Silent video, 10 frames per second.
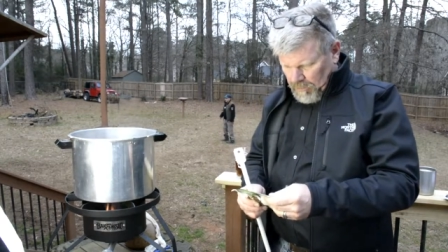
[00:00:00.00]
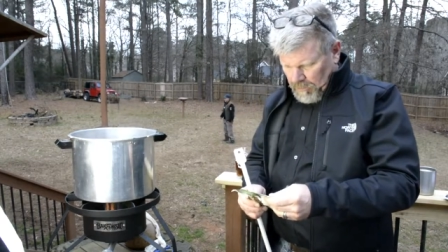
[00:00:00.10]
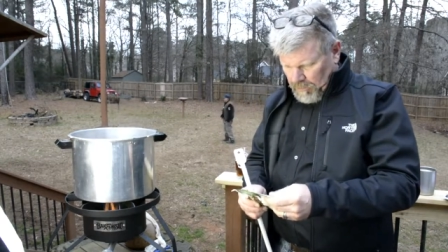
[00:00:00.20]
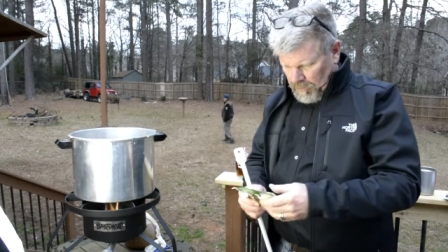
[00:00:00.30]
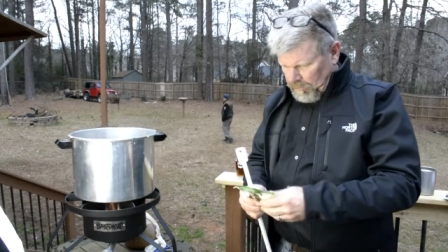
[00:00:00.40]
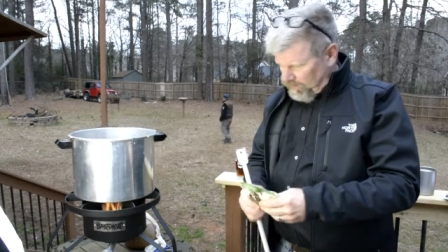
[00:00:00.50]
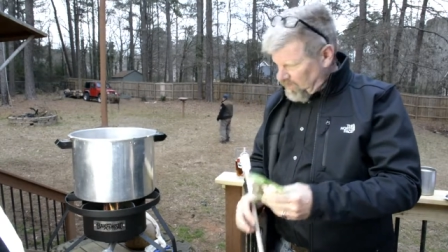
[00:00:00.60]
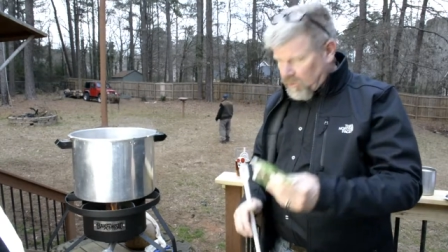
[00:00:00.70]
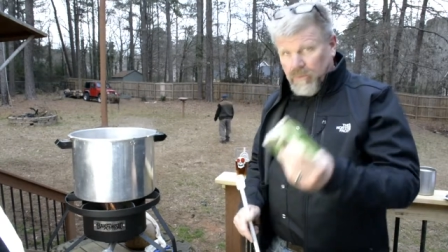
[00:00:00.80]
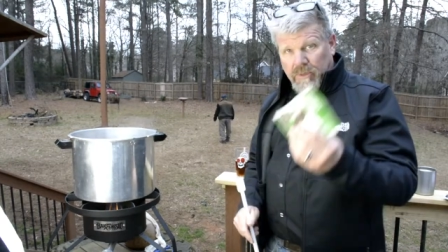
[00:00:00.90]
Um,
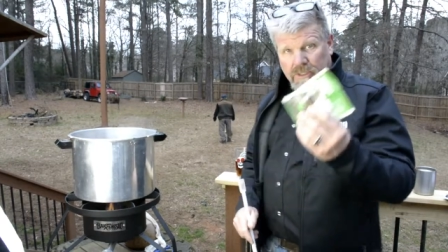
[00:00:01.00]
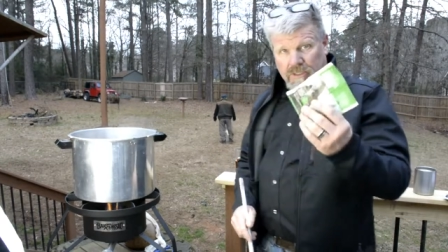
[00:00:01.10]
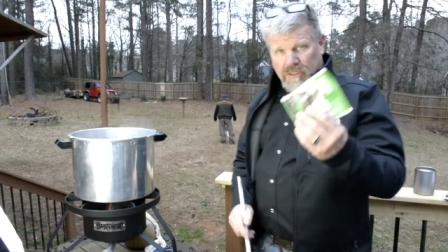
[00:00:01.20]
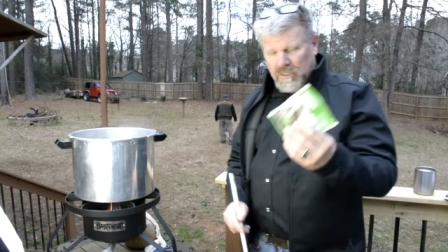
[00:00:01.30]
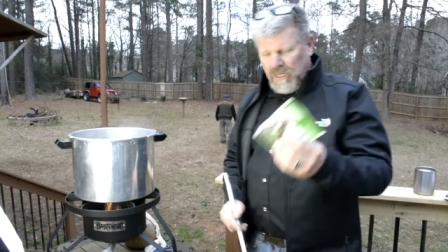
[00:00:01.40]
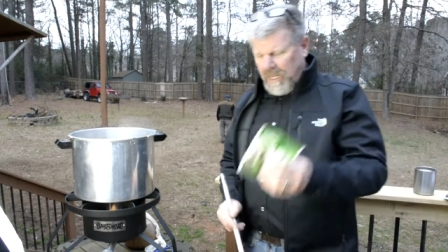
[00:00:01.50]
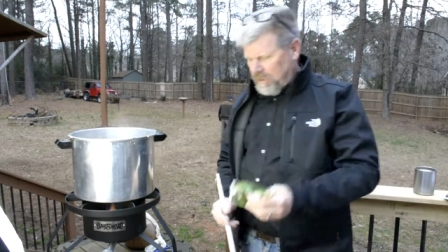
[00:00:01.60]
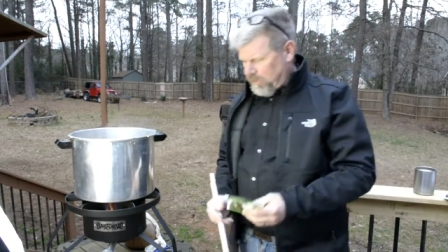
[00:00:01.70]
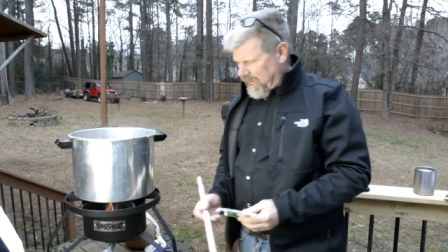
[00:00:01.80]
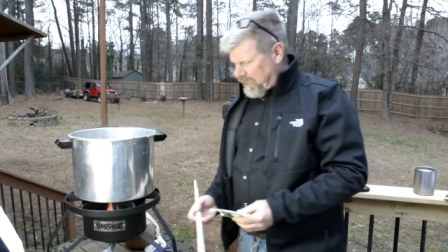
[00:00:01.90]
so anyways, this is the
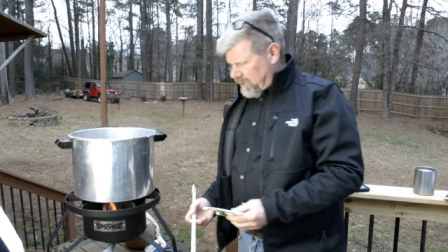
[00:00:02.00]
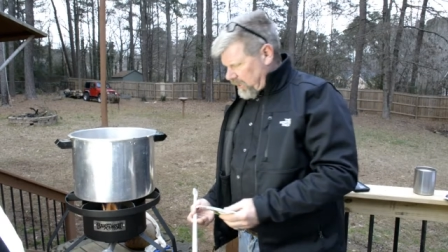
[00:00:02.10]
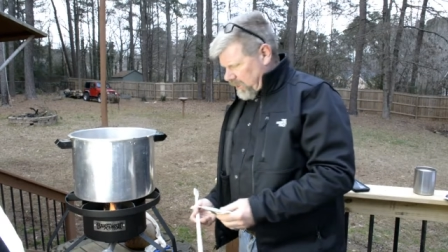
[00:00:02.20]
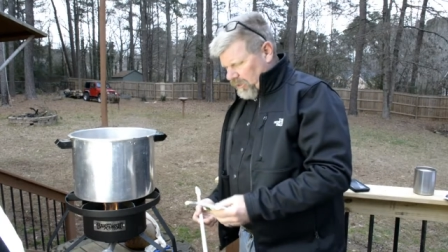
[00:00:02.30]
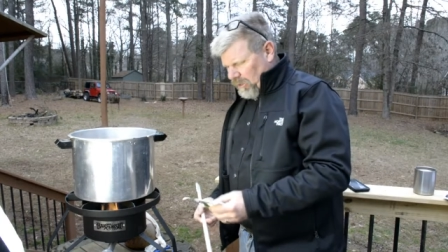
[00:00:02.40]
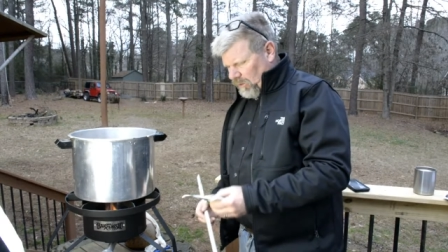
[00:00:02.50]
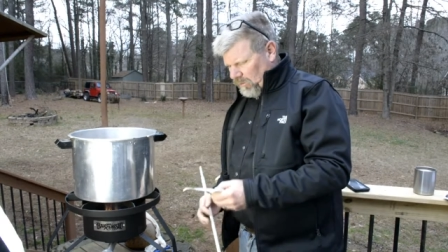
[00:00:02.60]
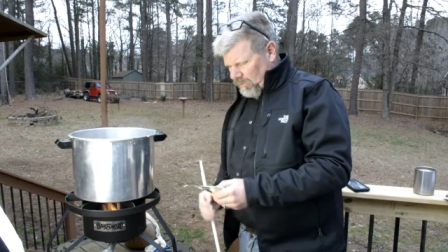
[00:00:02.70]
last batch here.